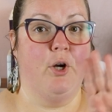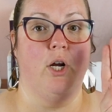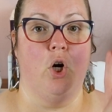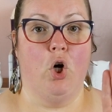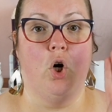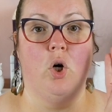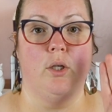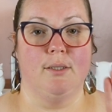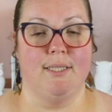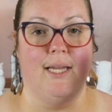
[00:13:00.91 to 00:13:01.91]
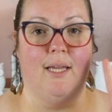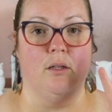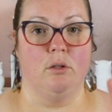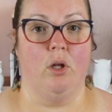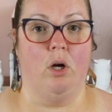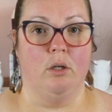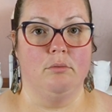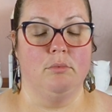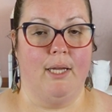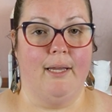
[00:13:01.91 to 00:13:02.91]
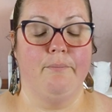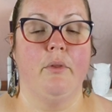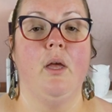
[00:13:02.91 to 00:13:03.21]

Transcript: on it all day long, okay?